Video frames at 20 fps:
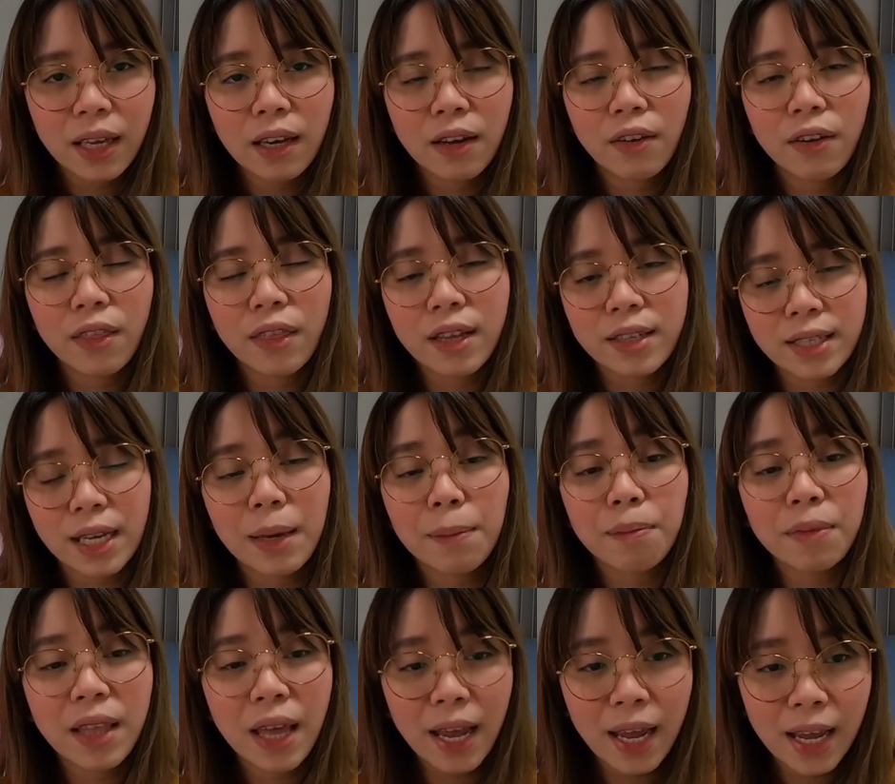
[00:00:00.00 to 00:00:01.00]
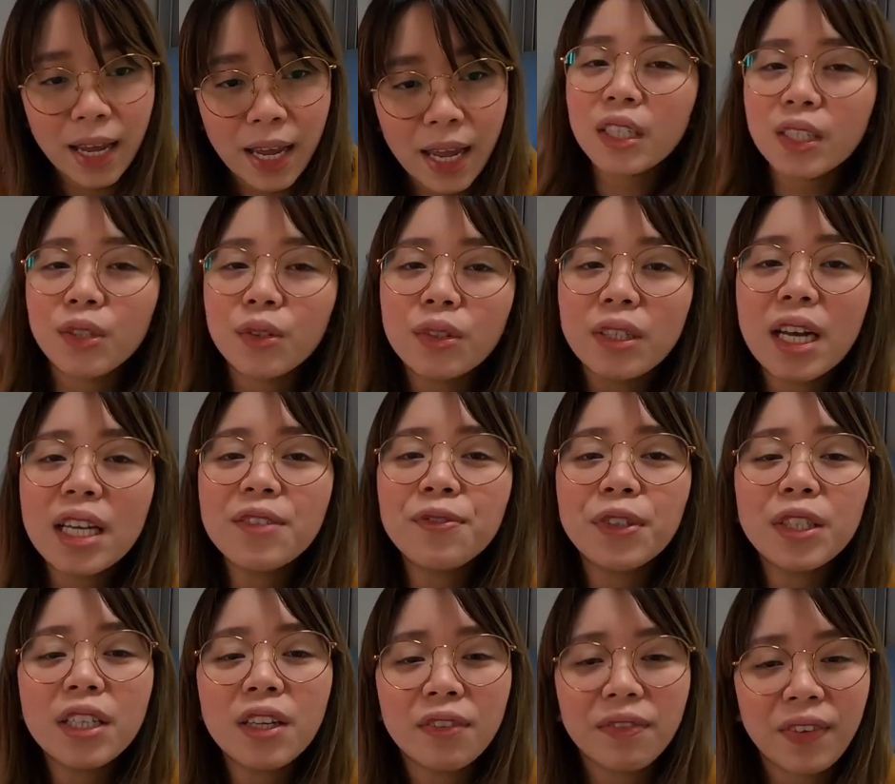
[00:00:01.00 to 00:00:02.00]
on the same day. So that's
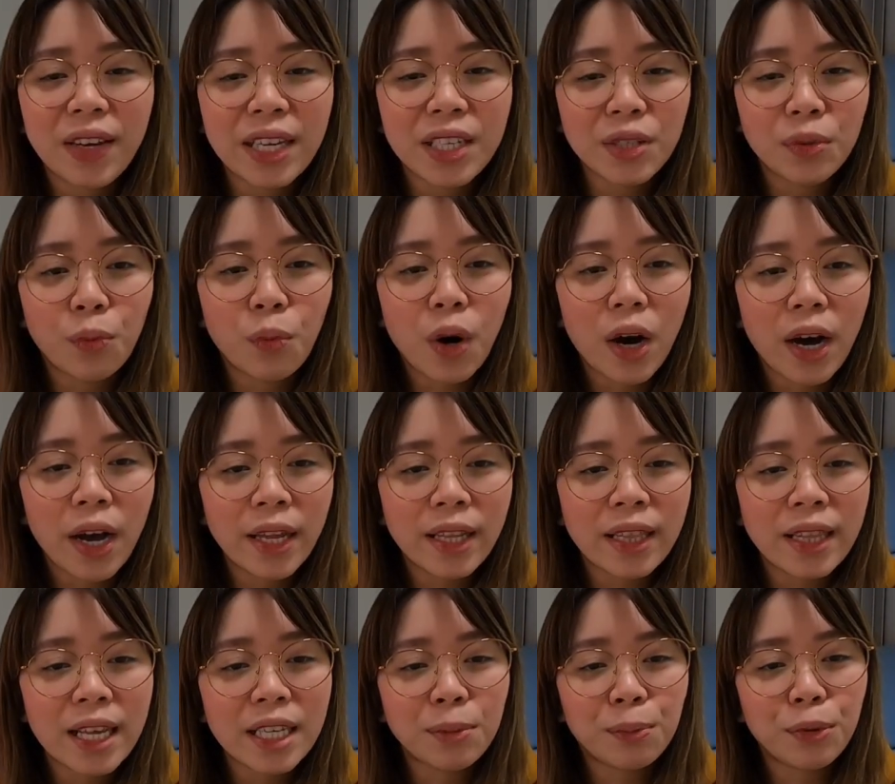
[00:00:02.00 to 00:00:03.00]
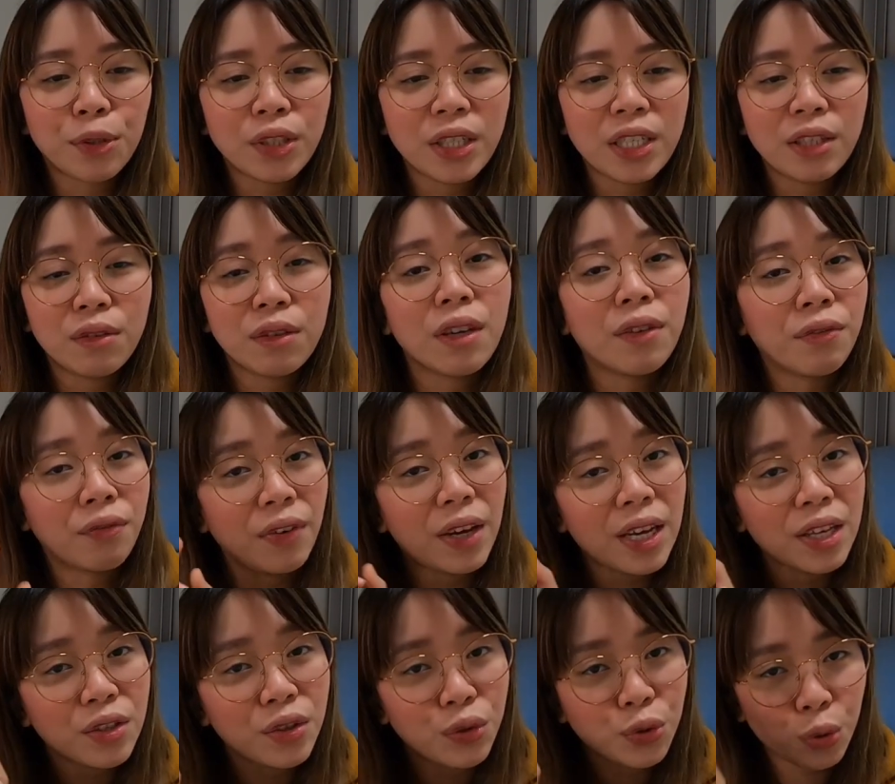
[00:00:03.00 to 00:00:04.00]
for the phase 1. Let's proceed to the
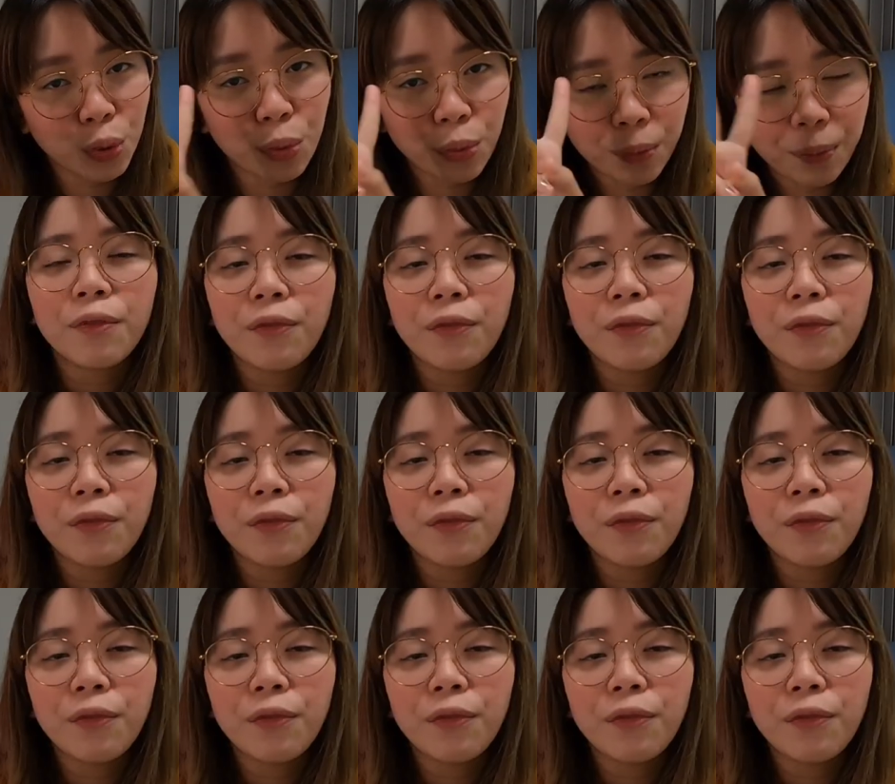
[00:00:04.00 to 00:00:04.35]
phase 2.